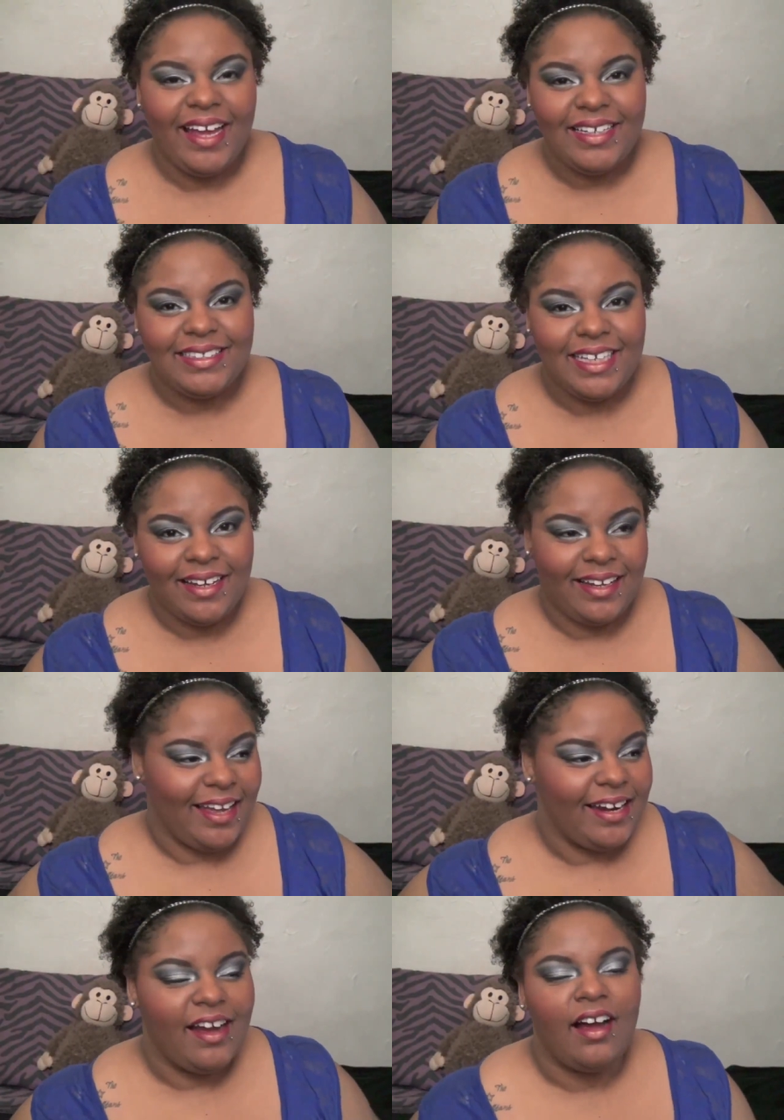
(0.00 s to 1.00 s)
guys
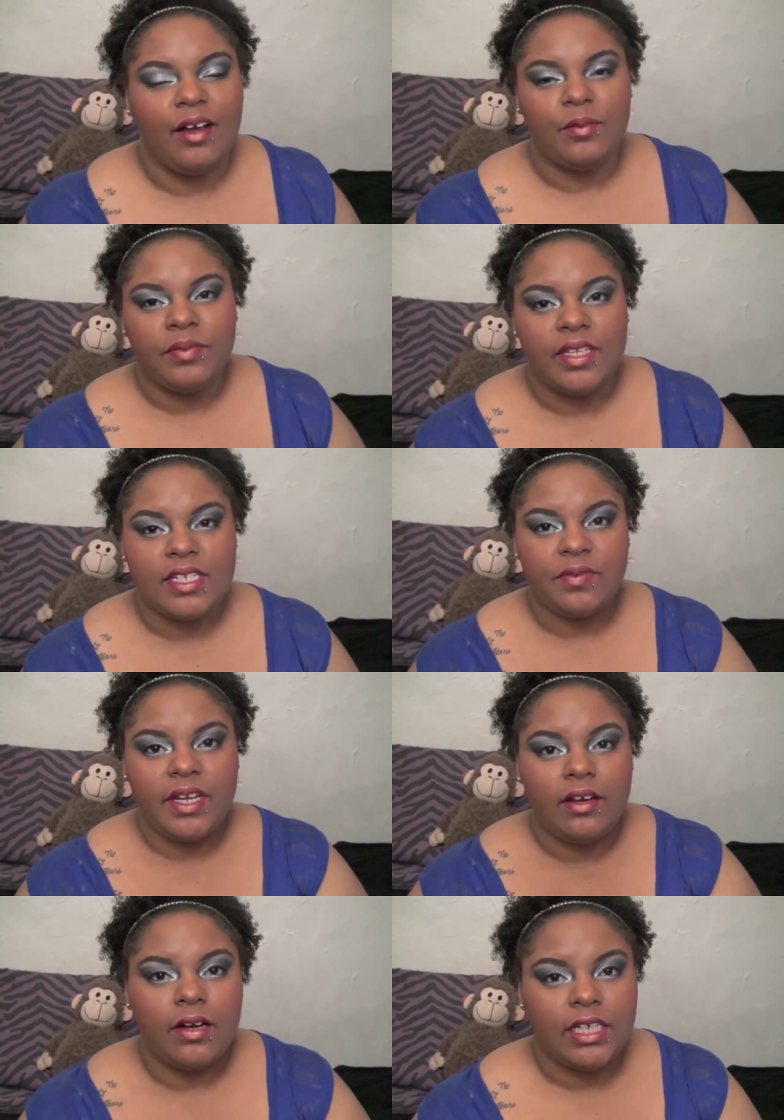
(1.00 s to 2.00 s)
again um, this
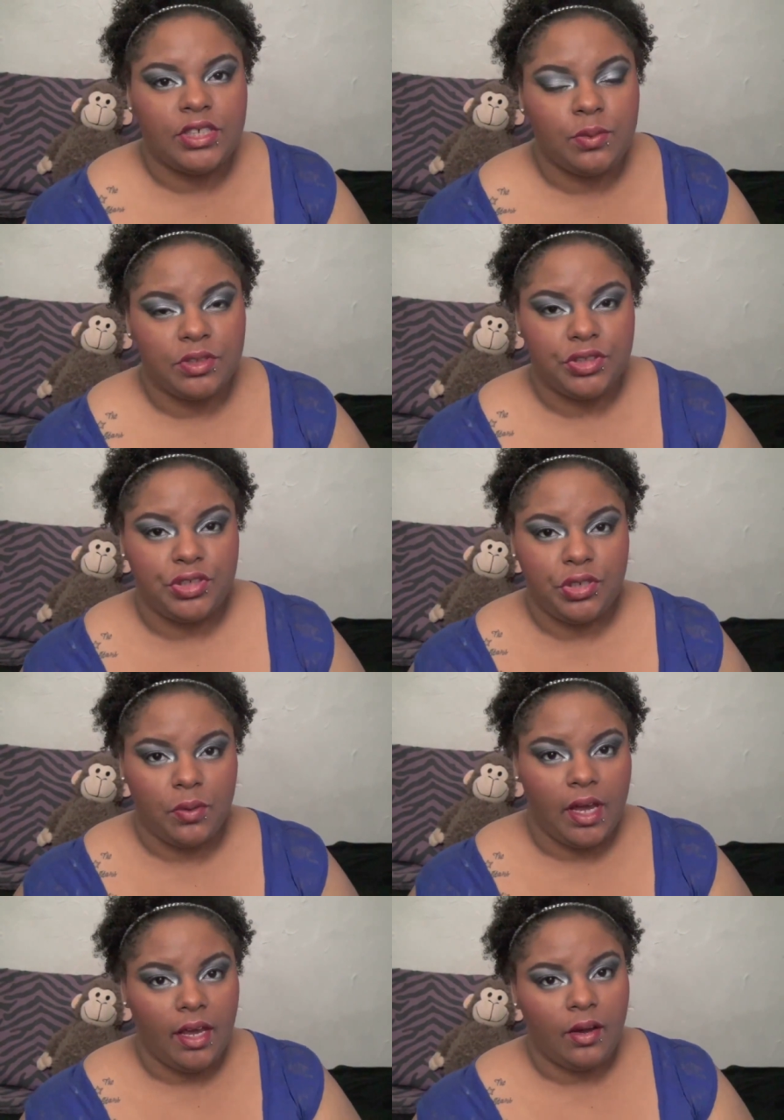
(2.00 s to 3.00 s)
video I just want to
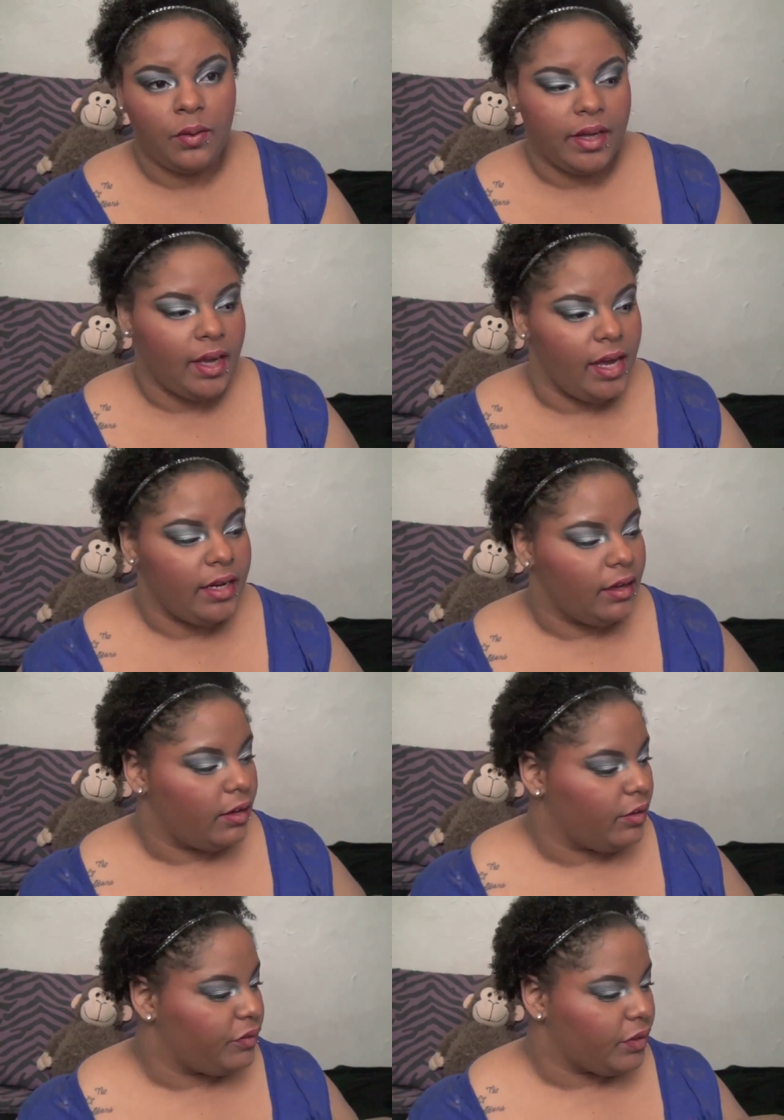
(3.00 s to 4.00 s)
do a quick kind
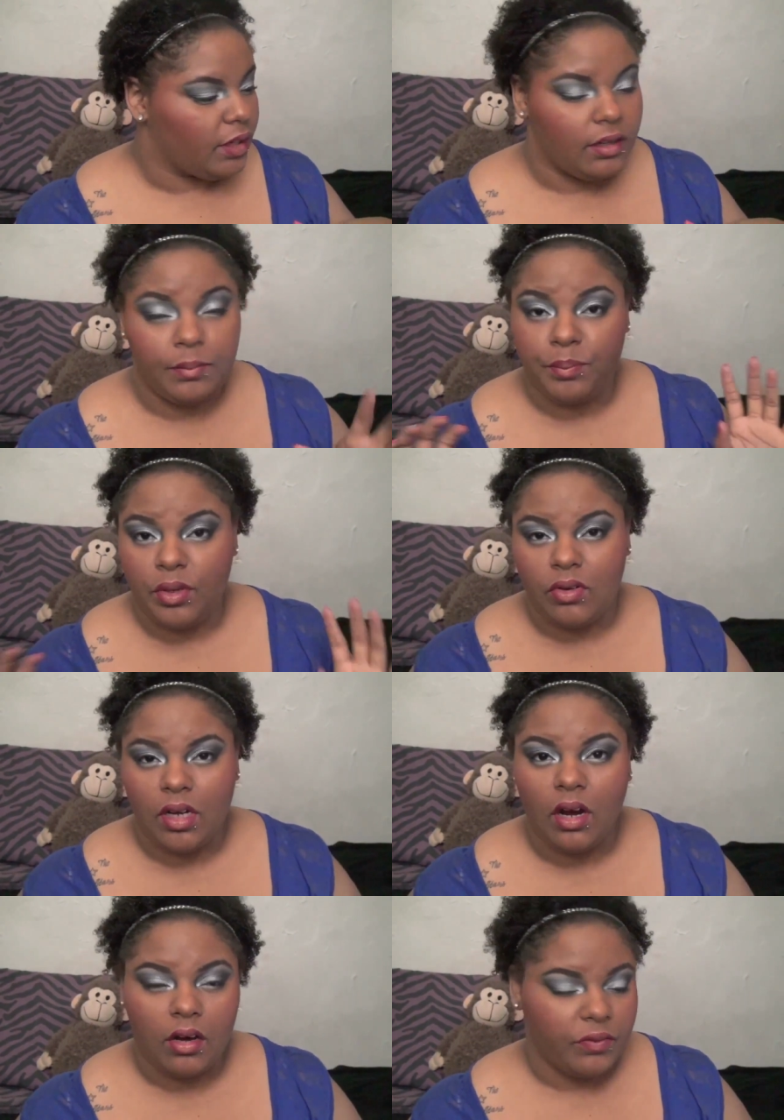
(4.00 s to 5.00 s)
of uh,
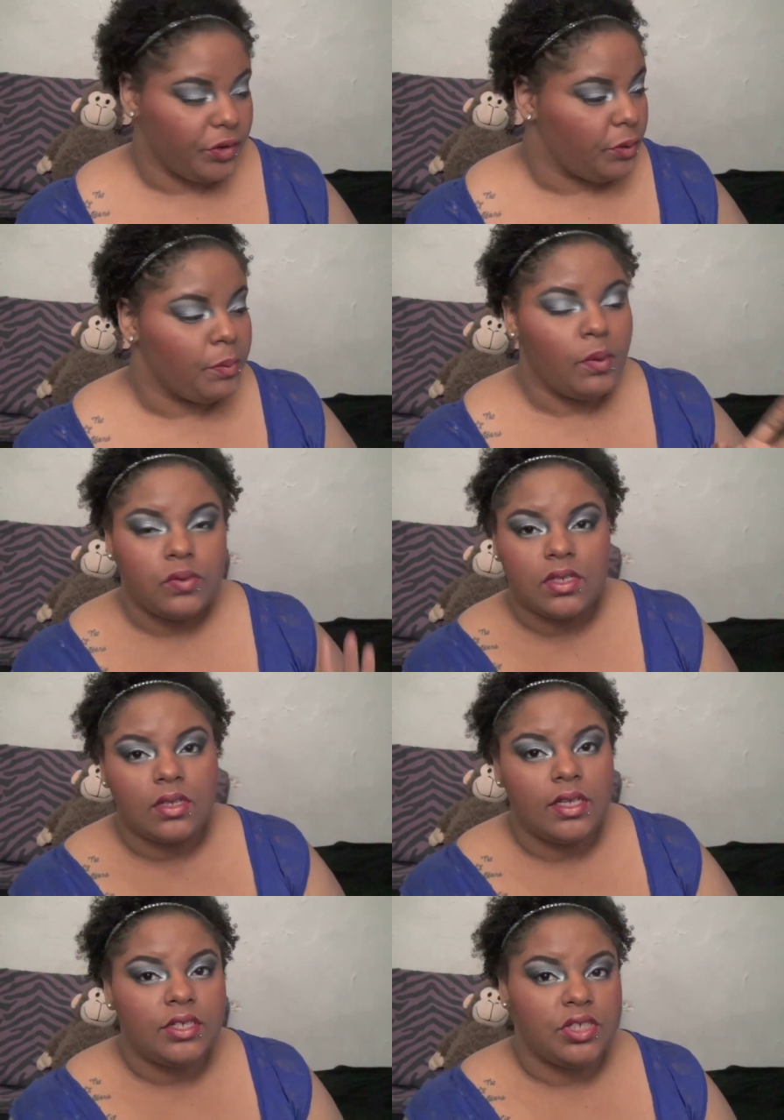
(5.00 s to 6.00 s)
beauty haul for you
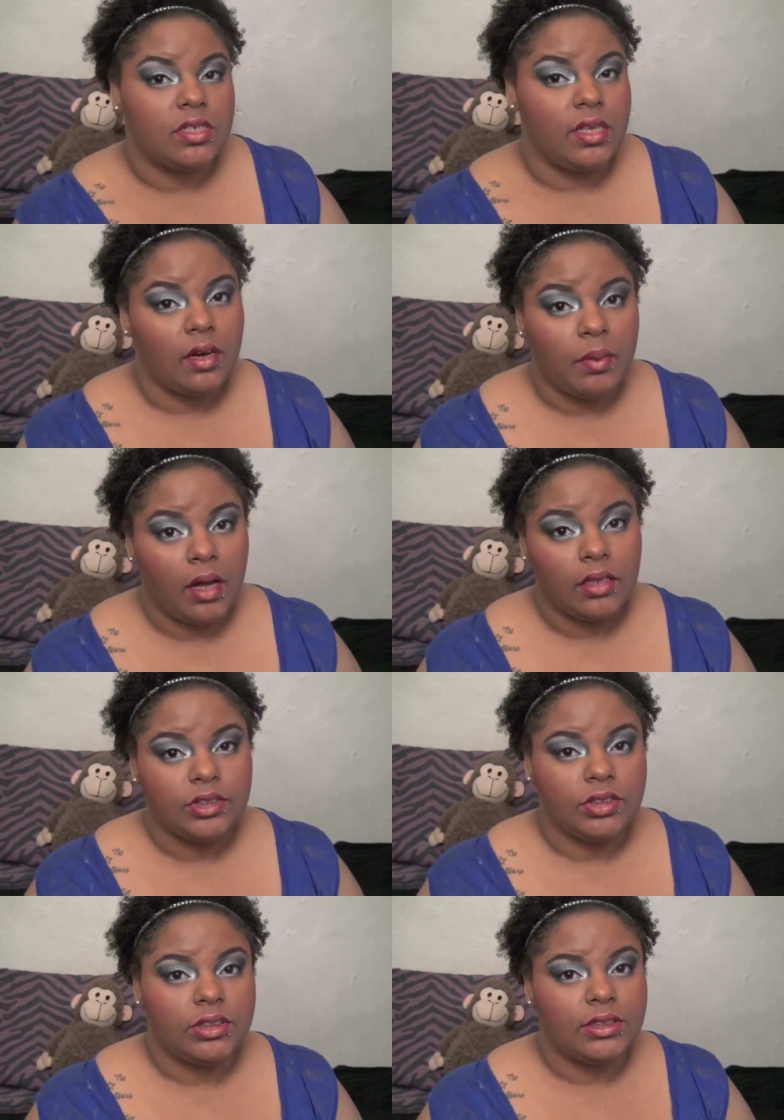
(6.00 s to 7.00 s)
mostly just nail
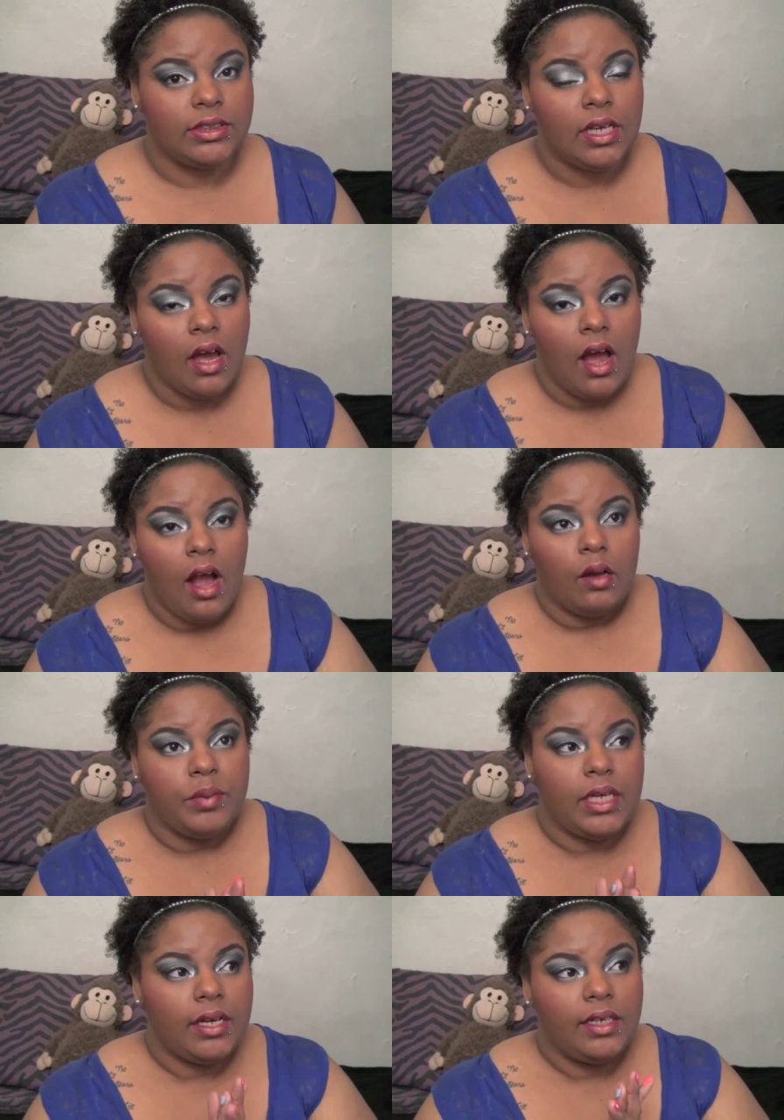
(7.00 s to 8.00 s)
polishes
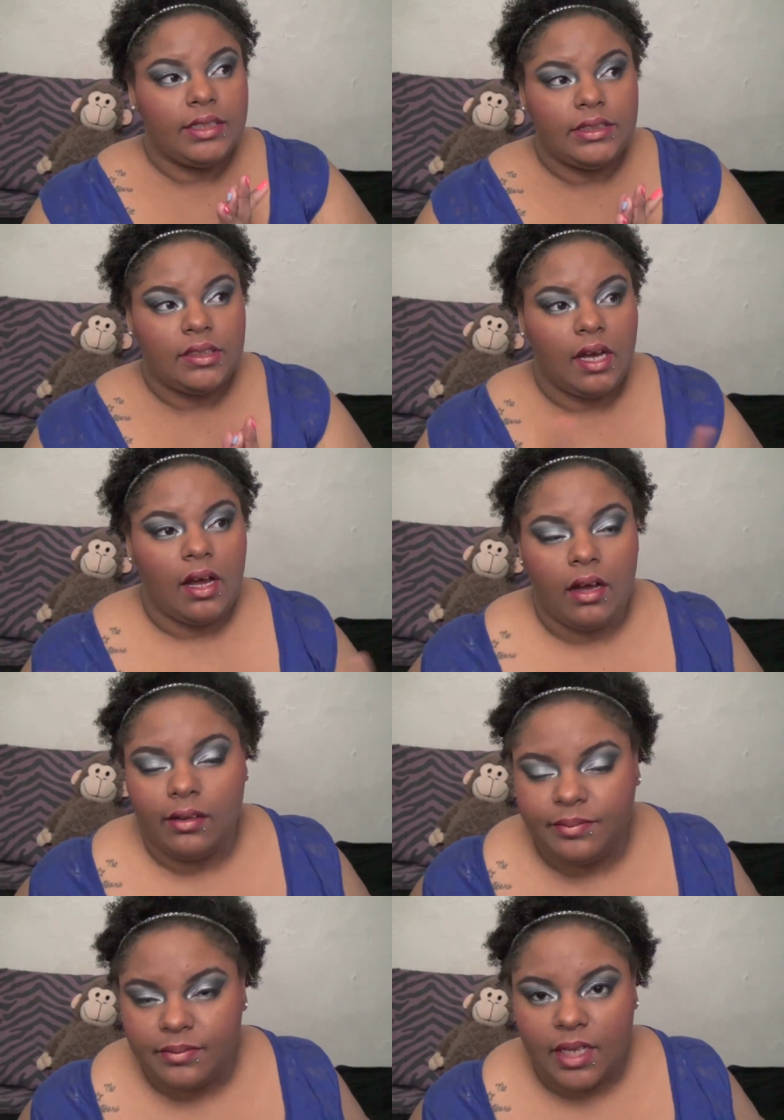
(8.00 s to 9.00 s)
because
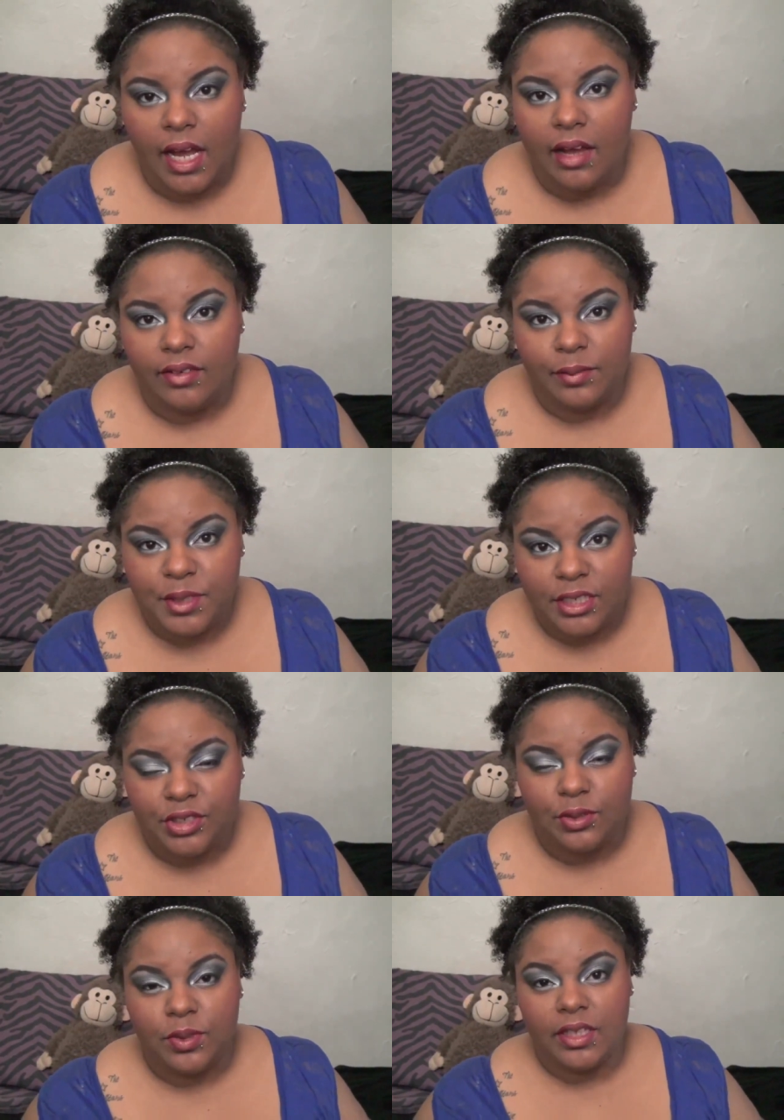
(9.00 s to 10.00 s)
um, I have an
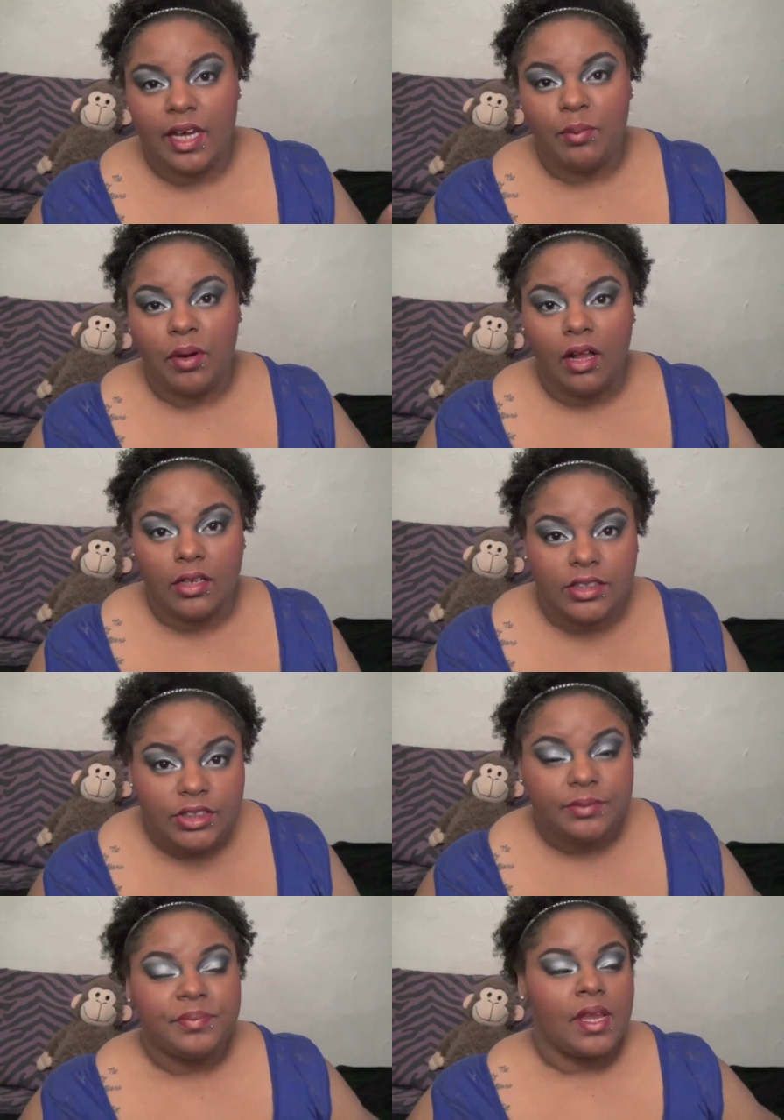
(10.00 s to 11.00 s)
obsession with nail
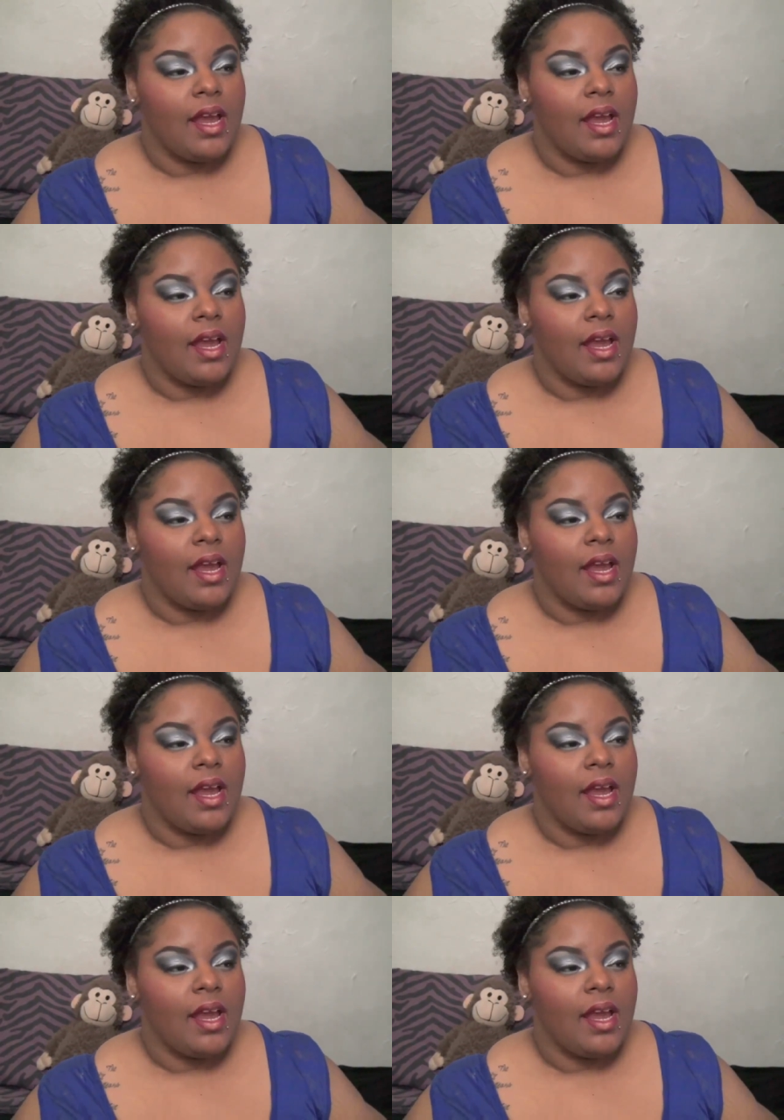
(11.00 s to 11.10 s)
polish